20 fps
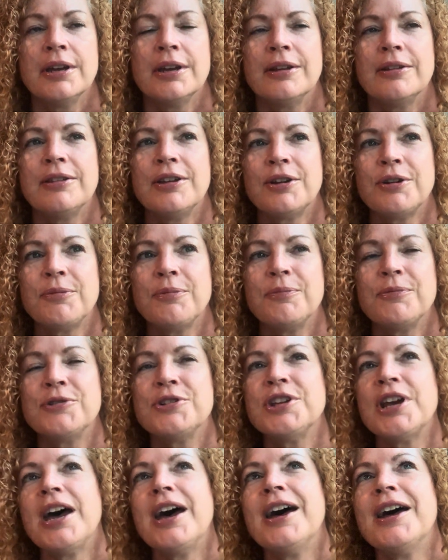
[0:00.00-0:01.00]
their
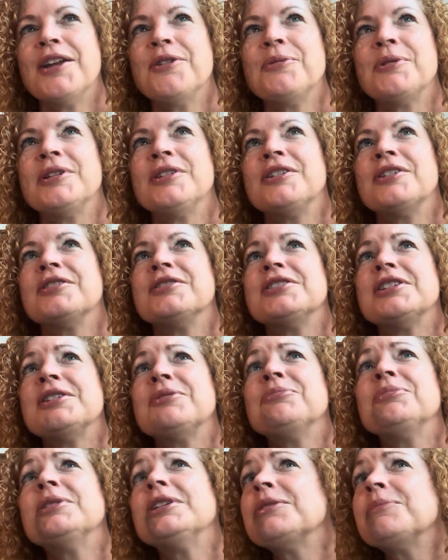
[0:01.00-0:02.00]
dad when they're
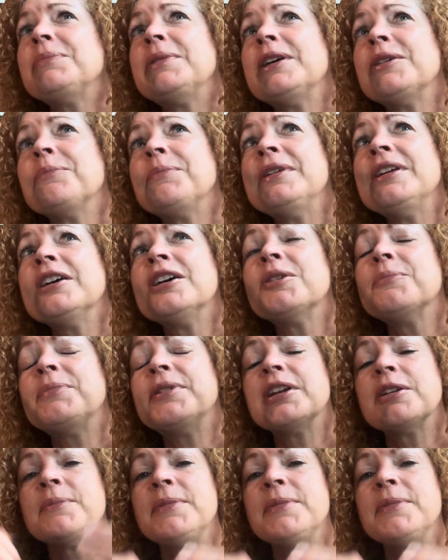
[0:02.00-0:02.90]
saying, pick me up,